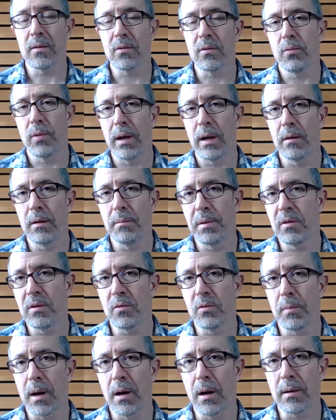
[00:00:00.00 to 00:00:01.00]
well,
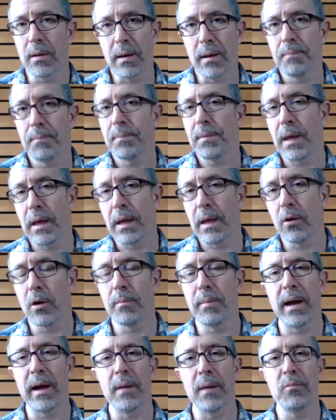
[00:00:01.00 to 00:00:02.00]
Bismarck, here are
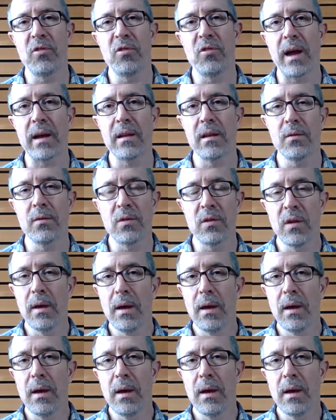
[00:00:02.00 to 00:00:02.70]
my objectives.